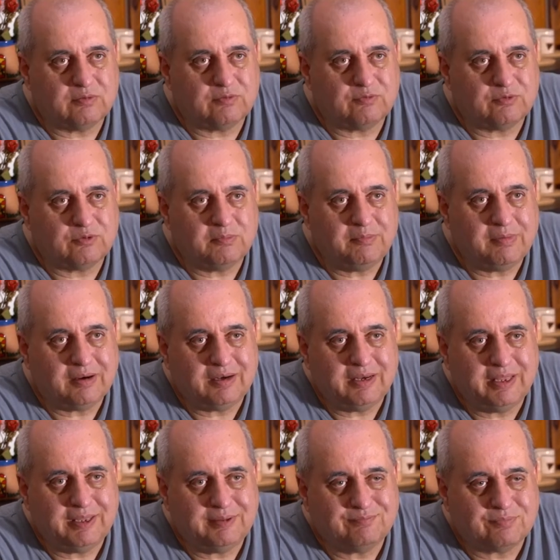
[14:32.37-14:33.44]
From a
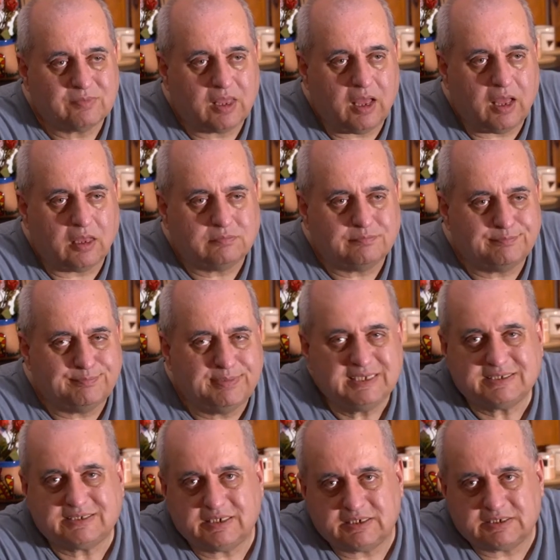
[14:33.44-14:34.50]
merely
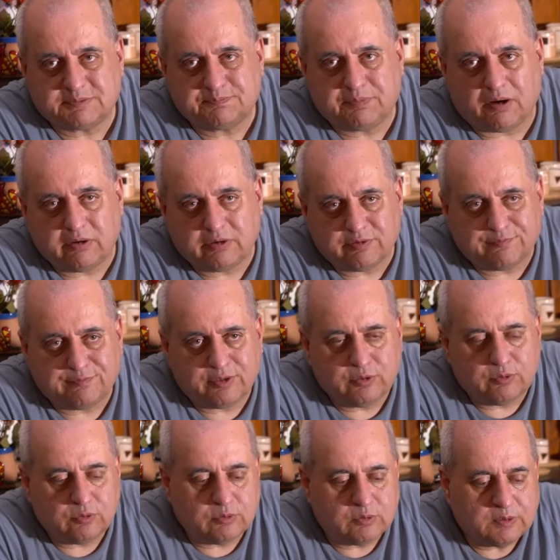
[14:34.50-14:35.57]
business point of
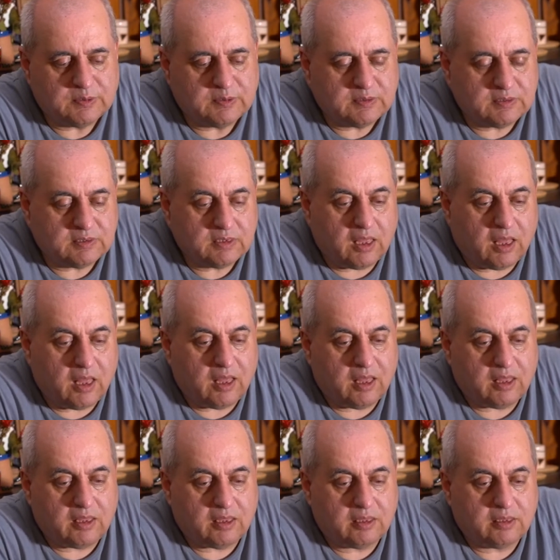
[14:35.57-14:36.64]
view,
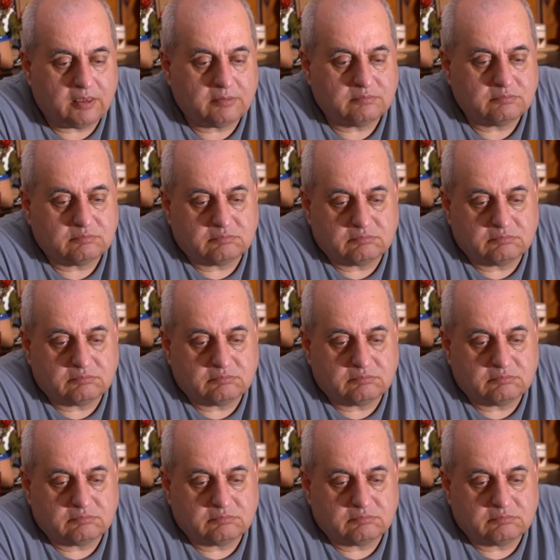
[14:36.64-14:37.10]
the